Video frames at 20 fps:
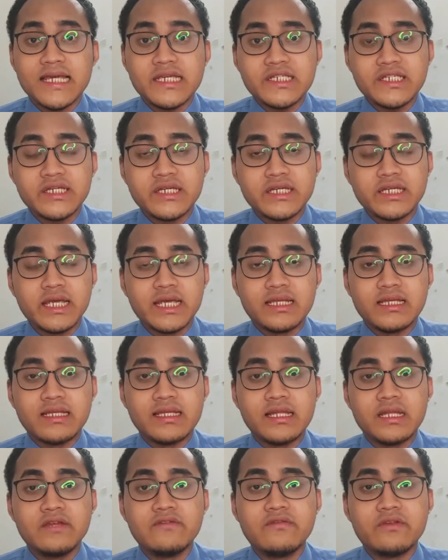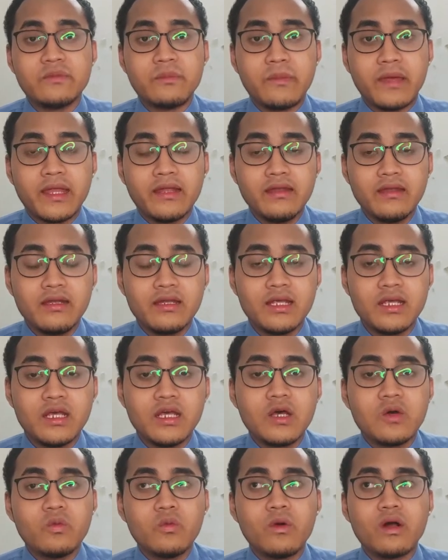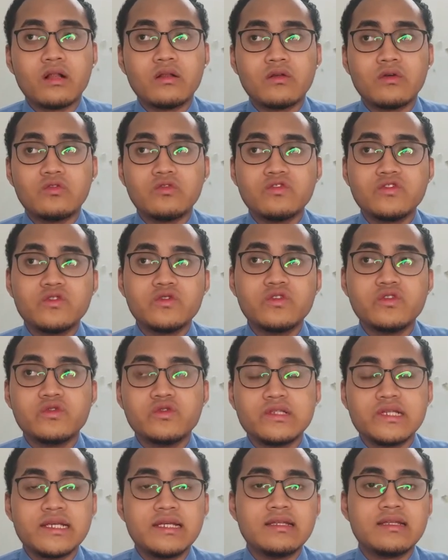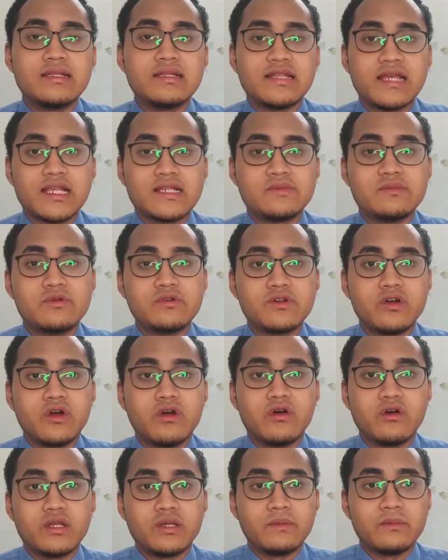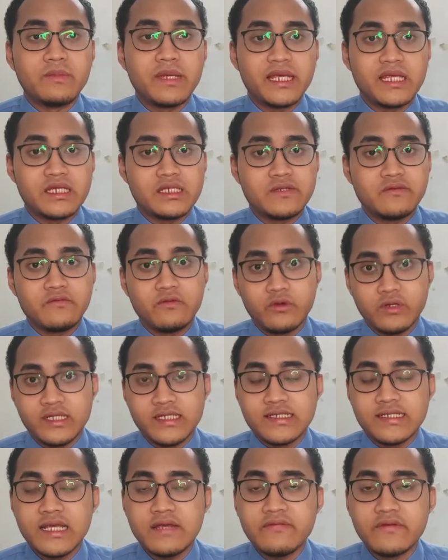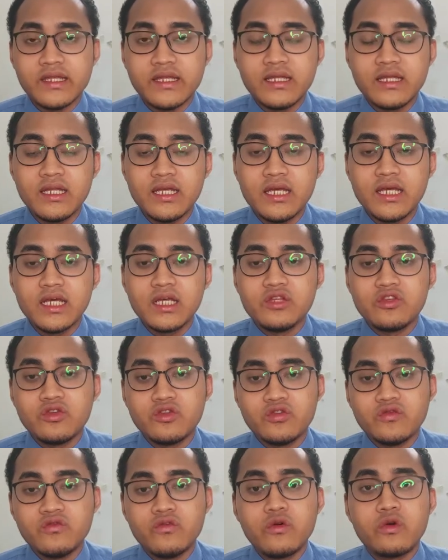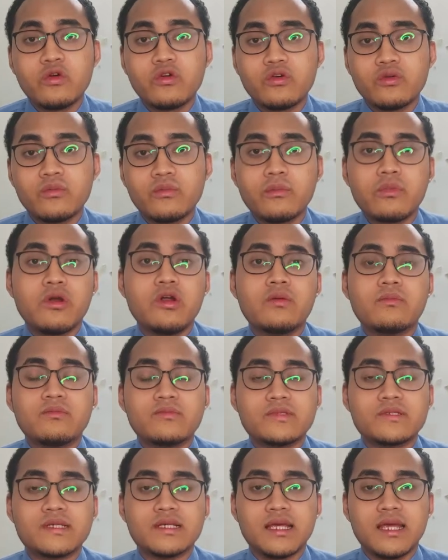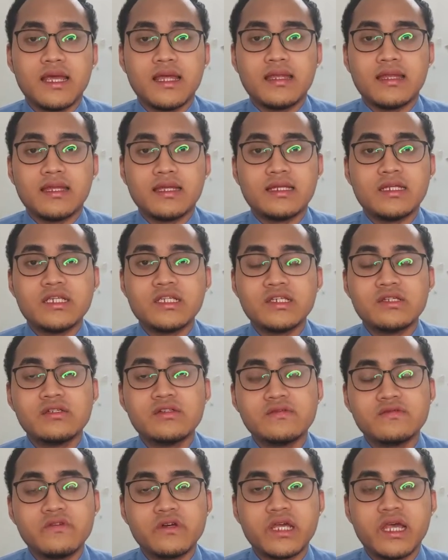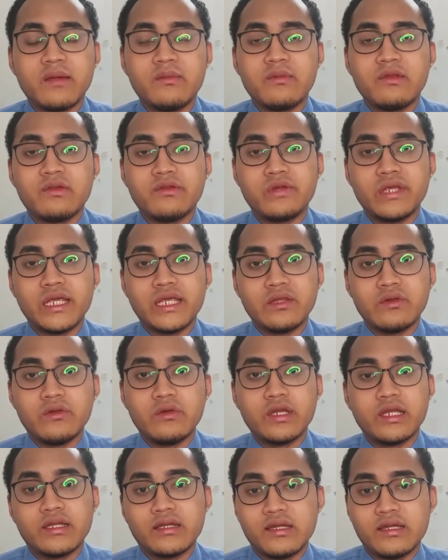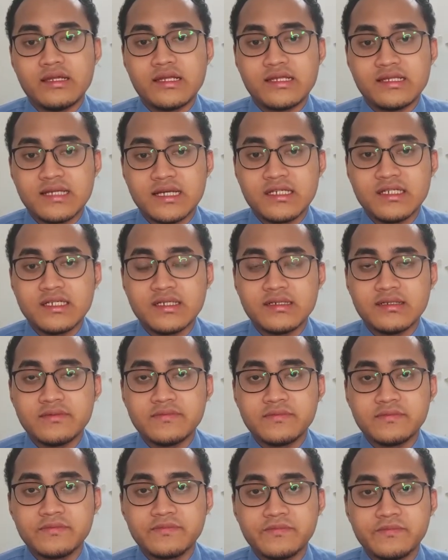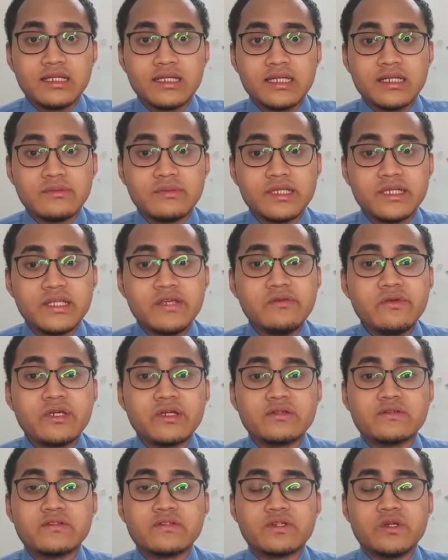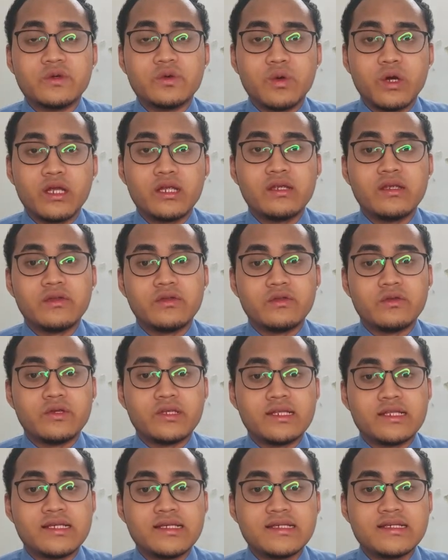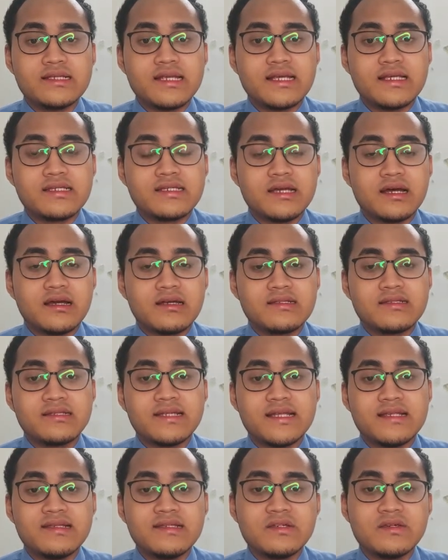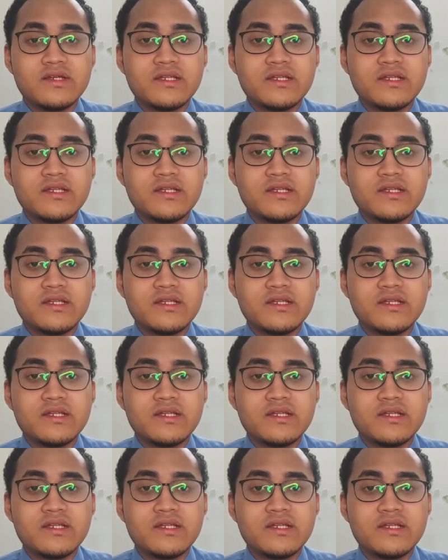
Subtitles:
cashier and delivery man, while also using the textbook on page 47 for prompts and additional vocabulary during the discussion. The materials required during this stage are slide